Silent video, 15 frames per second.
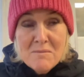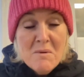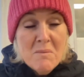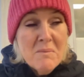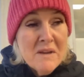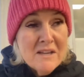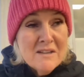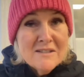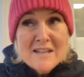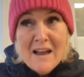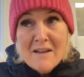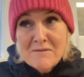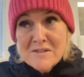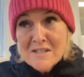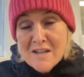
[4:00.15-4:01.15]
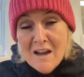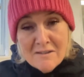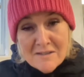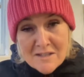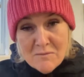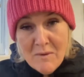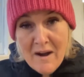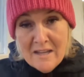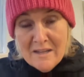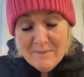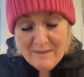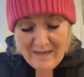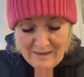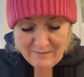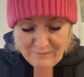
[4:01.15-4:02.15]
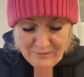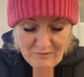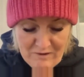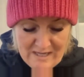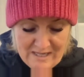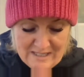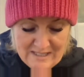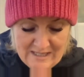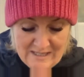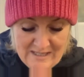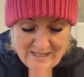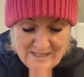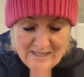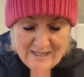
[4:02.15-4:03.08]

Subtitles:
But because I've started wearing them again for reading,